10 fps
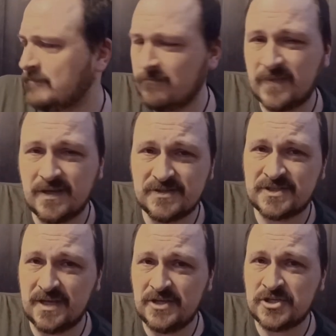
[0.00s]

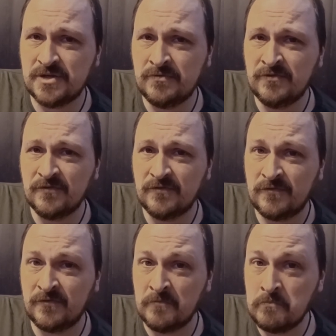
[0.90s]
Stay tuned
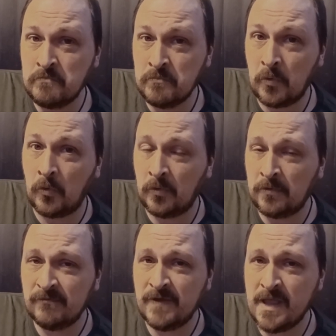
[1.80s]
for more
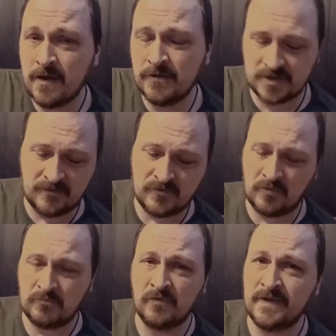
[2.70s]
videos. I've got
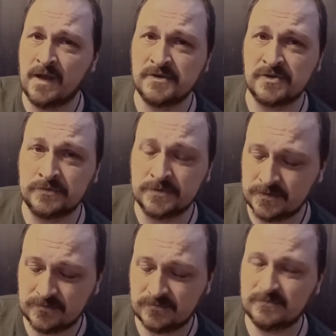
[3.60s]
more videos on
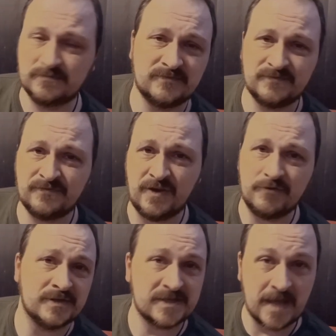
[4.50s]

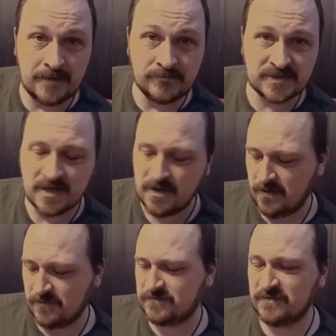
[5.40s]
various games. I've
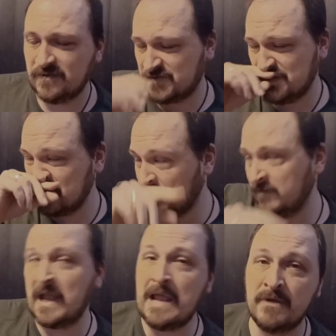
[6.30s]
still got a
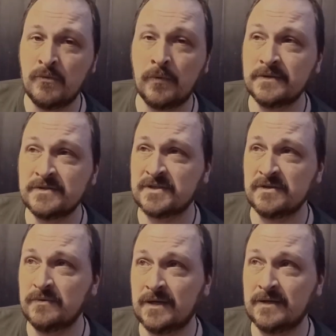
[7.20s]
gaming one
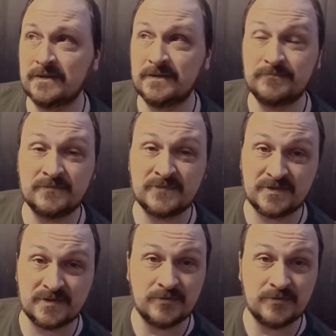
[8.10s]
to do